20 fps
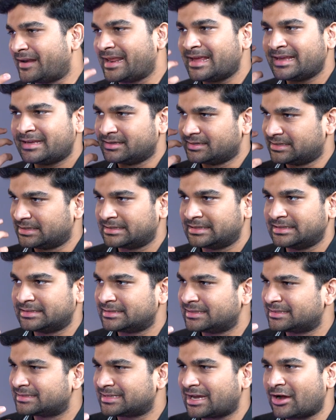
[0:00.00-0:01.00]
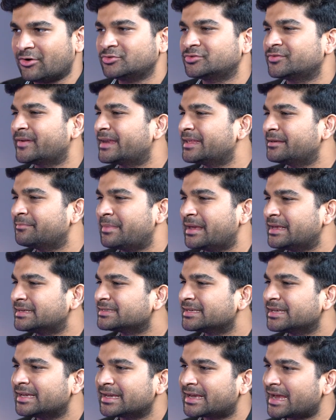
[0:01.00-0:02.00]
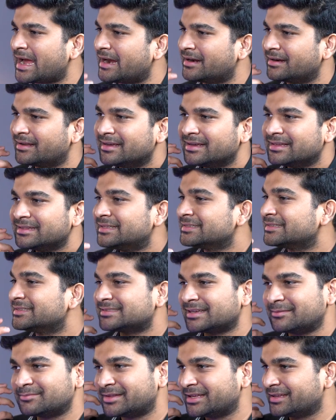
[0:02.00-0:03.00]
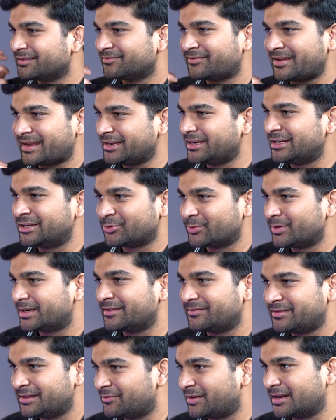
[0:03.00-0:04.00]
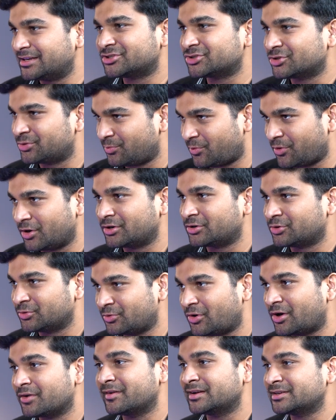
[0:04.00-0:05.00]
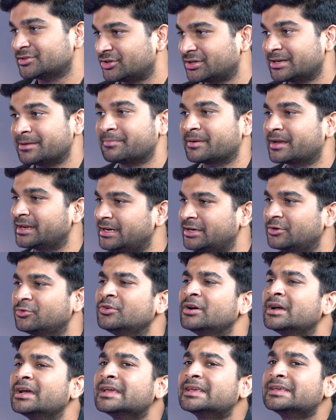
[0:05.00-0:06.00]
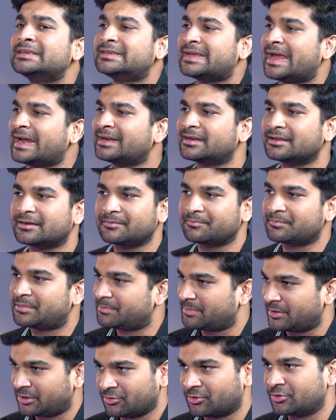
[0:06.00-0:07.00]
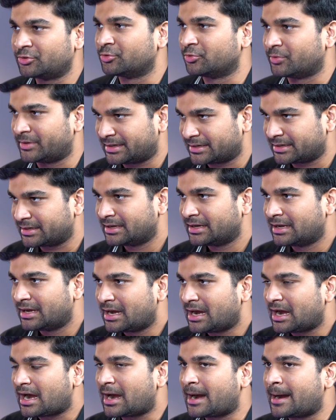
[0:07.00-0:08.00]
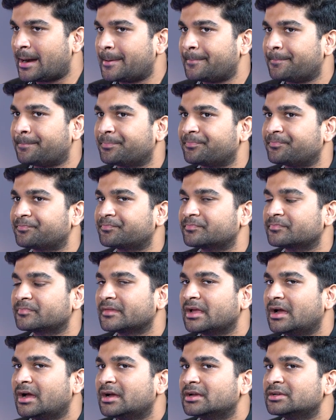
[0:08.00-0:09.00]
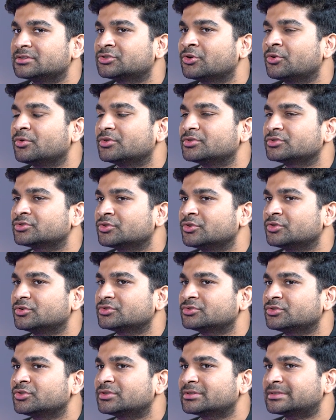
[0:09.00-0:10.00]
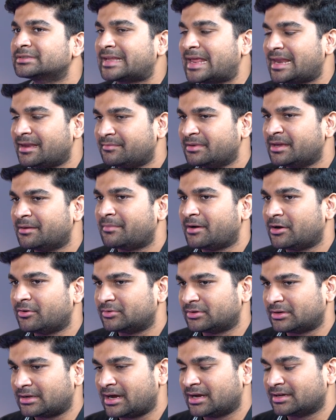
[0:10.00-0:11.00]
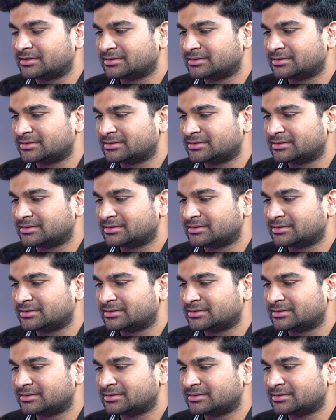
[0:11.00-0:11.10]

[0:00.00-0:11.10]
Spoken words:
I hear this, it sounds very basic, and this is something very intuitively one should want to, or one should typically do, yet people don't do it. Yeah. So tell me about,